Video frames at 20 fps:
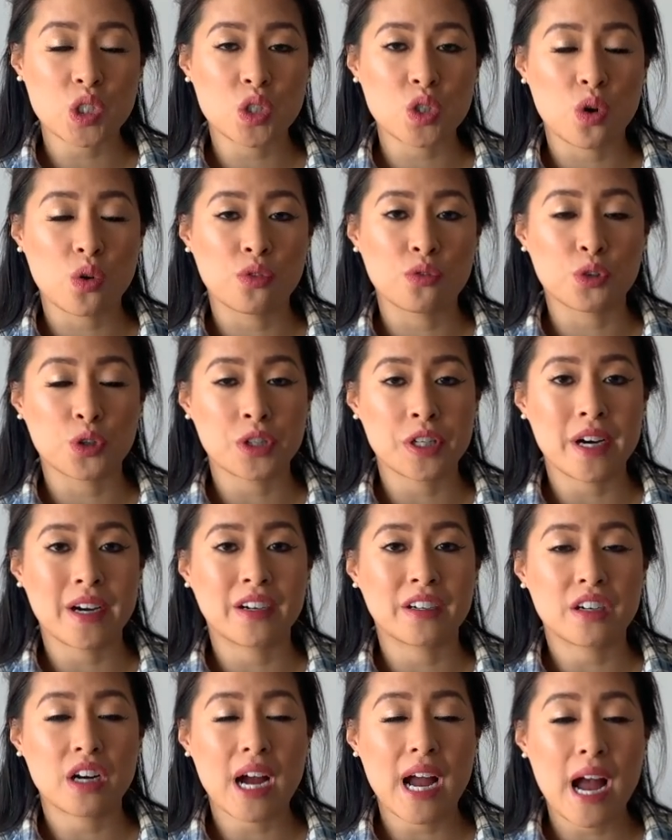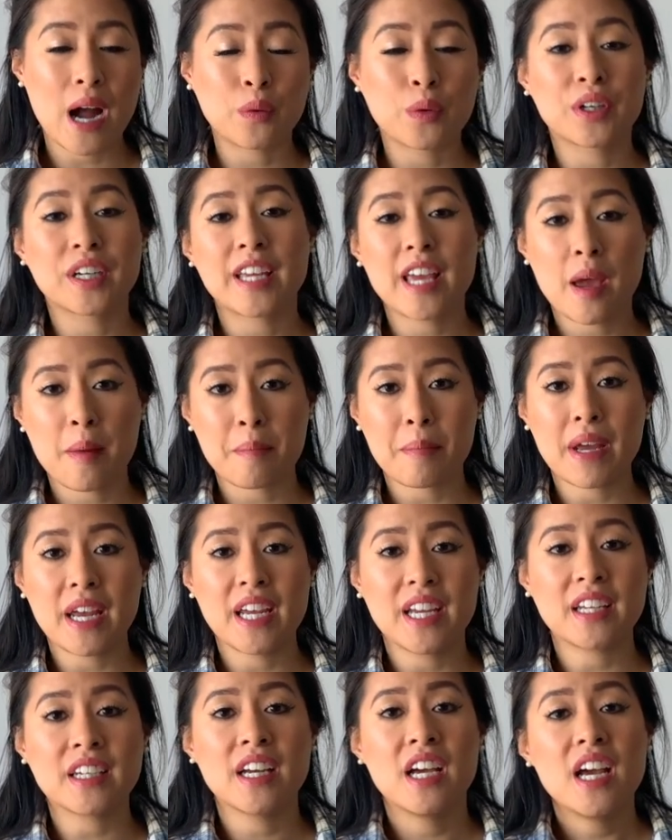So for our
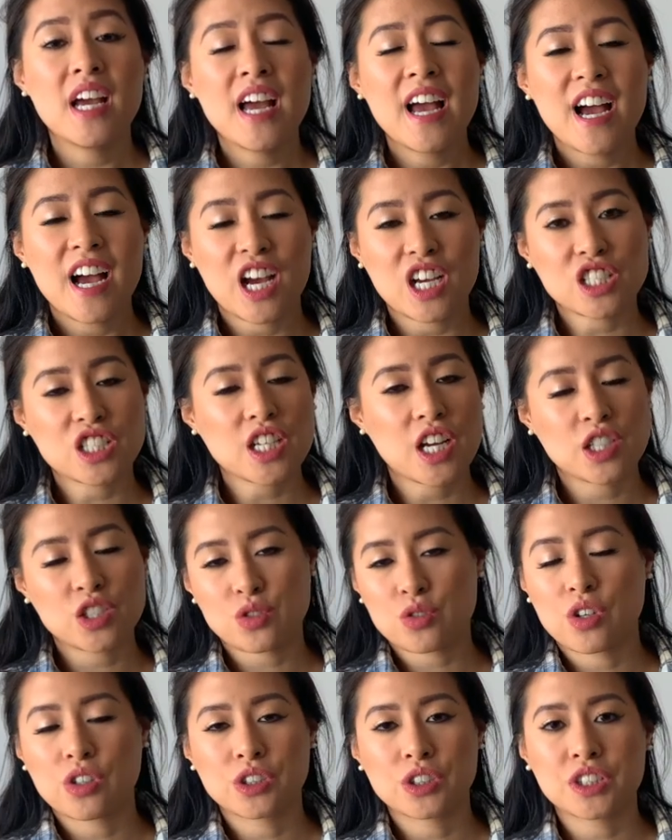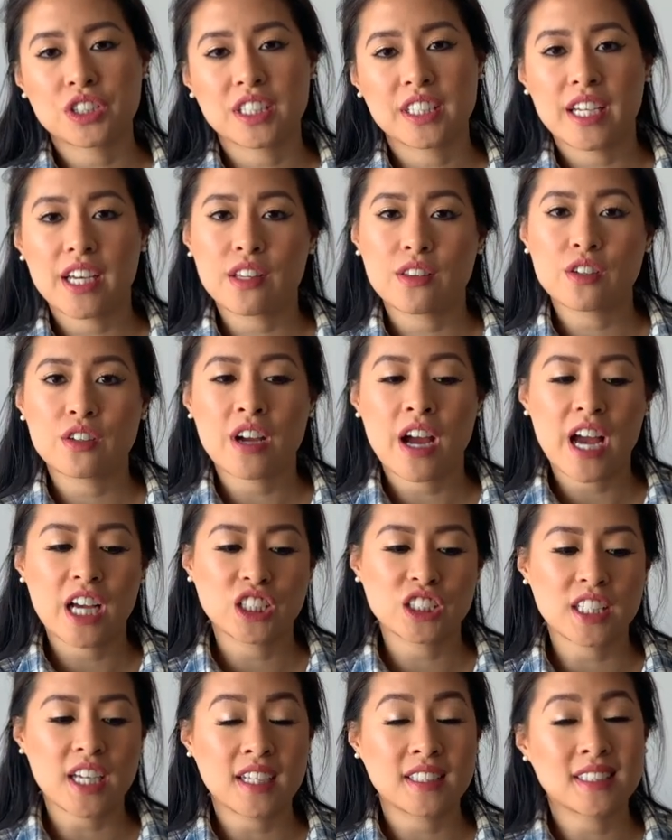campaign, hashtag stronger together,
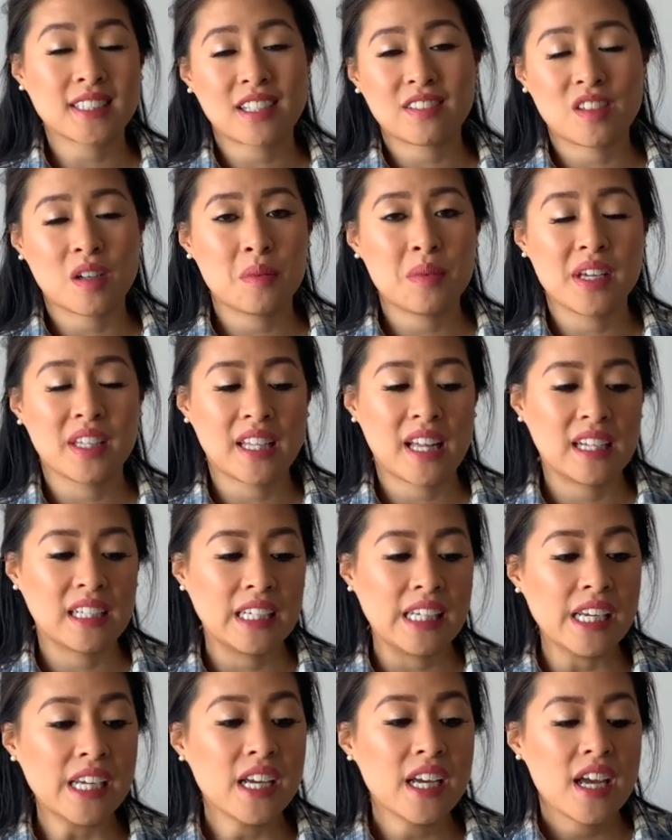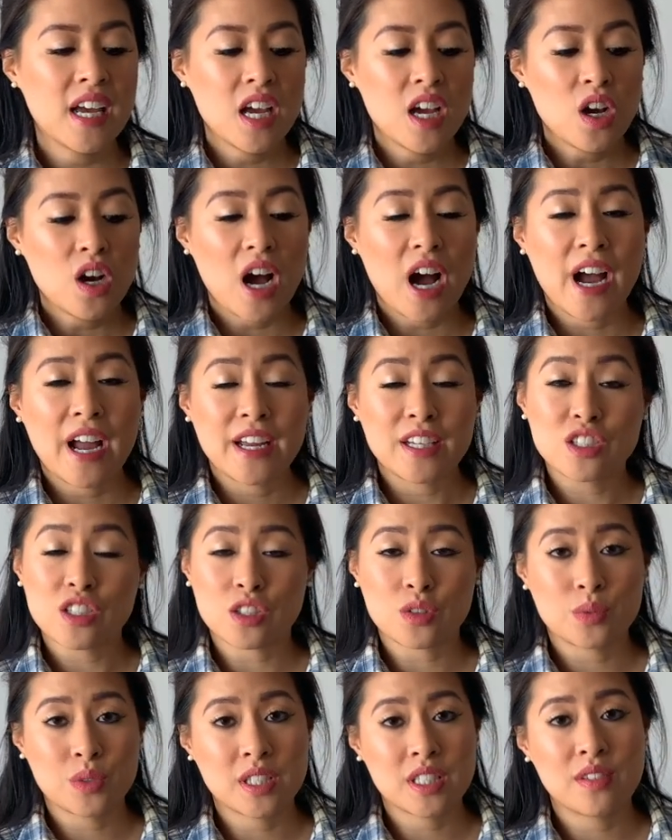hashtag ça va bien aller, I
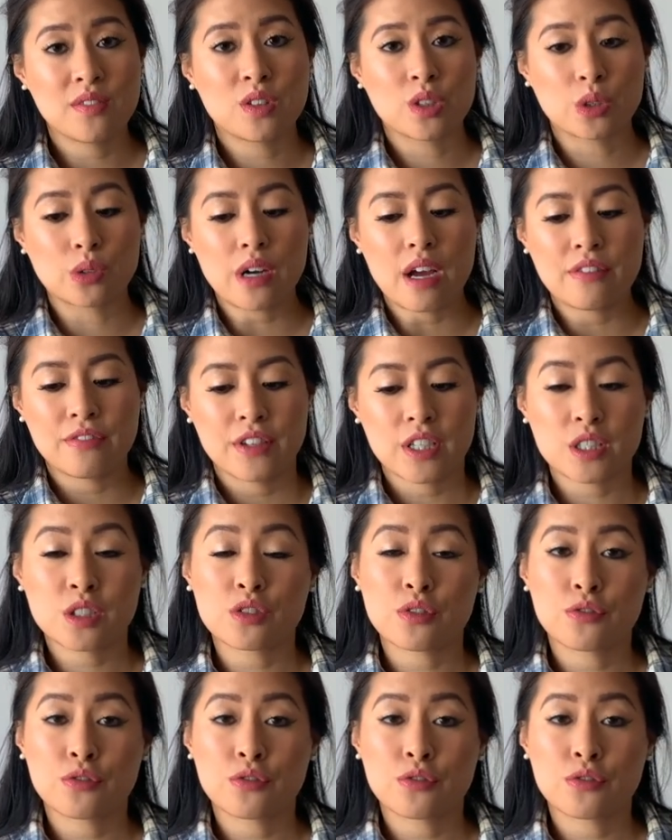just received the graphics